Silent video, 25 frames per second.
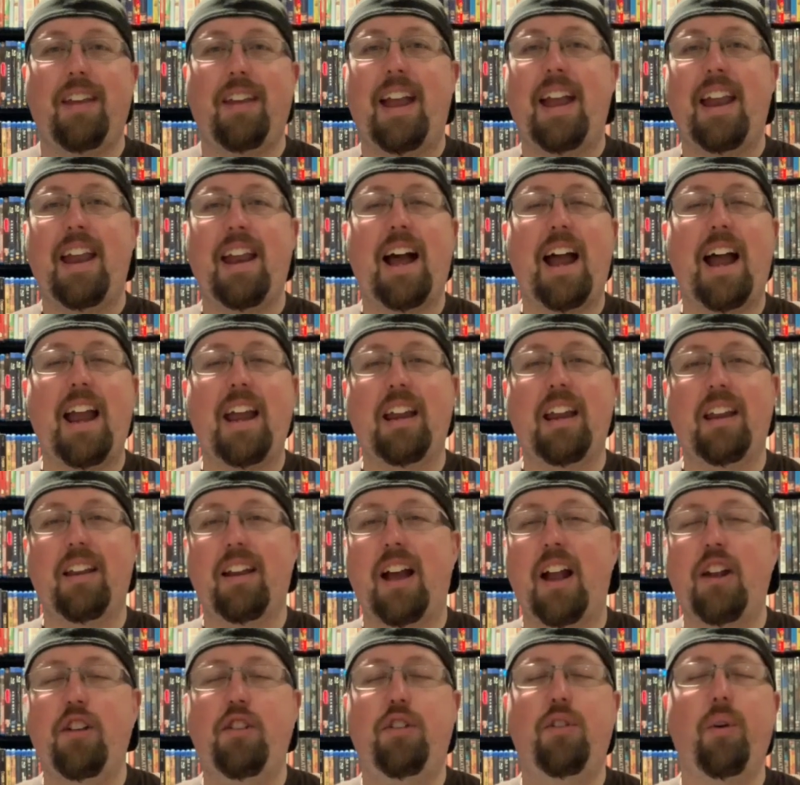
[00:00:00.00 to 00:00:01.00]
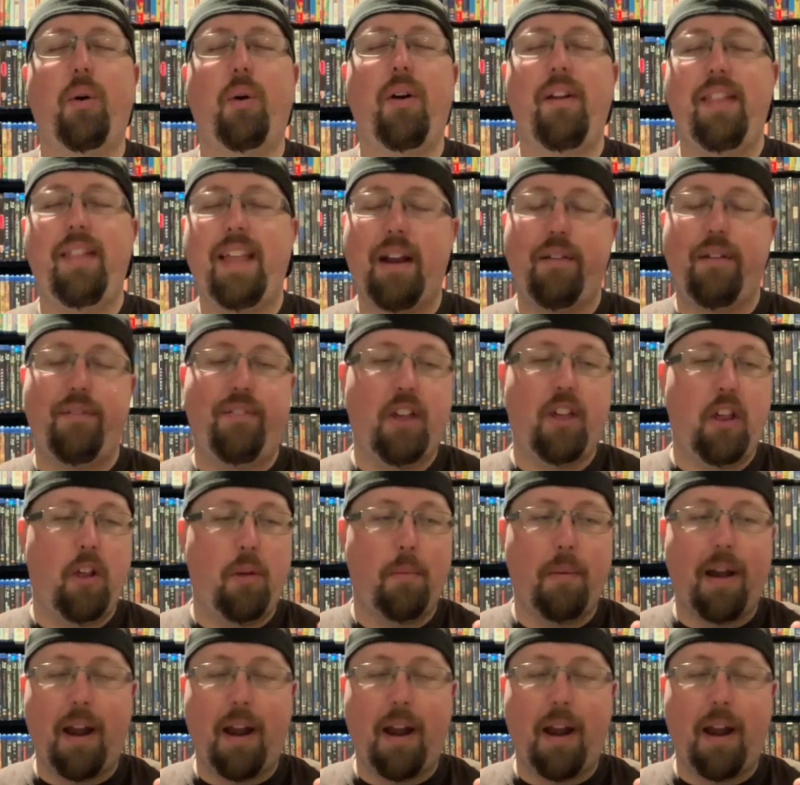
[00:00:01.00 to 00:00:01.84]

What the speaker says: And I adore that film.